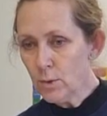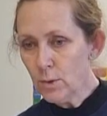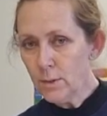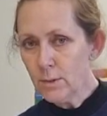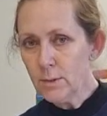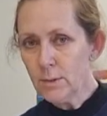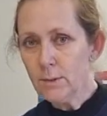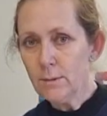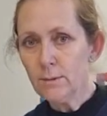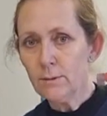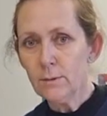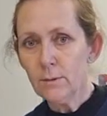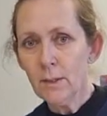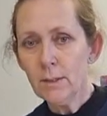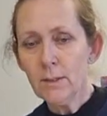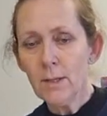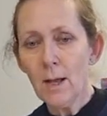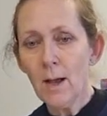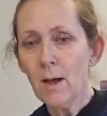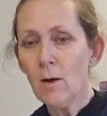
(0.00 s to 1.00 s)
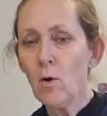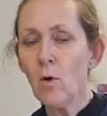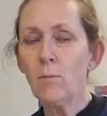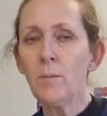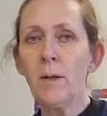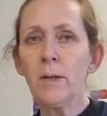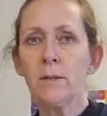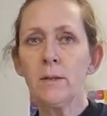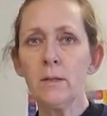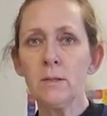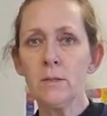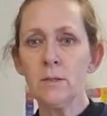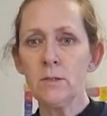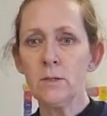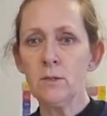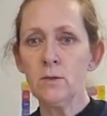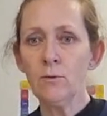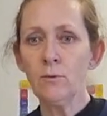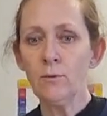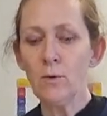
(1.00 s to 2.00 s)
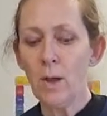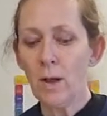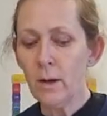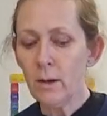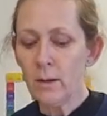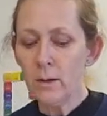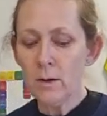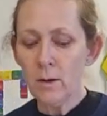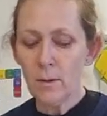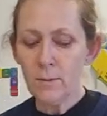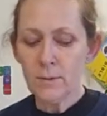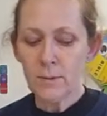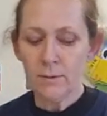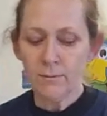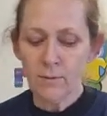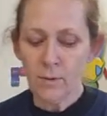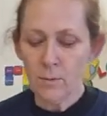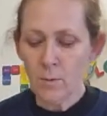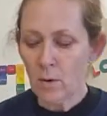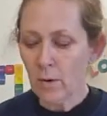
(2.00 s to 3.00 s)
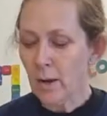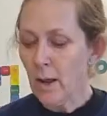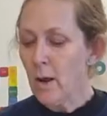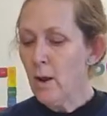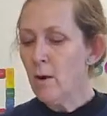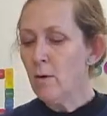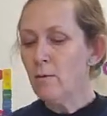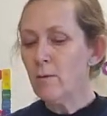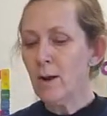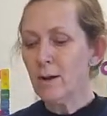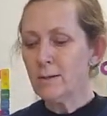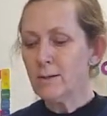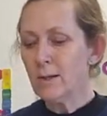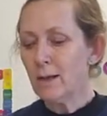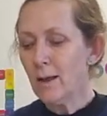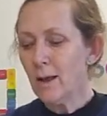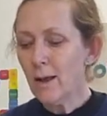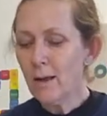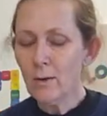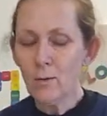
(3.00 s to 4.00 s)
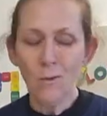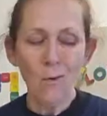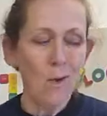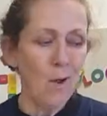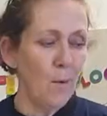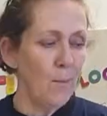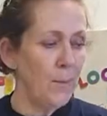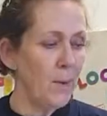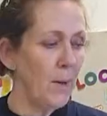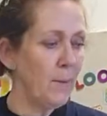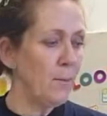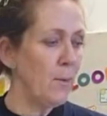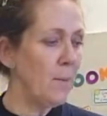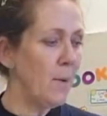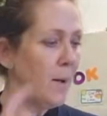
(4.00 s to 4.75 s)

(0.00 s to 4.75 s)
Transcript: choice, right? I can't make that decision for you. Ek kan nie daaroor vir jou maak. Right, Eleanor, open up your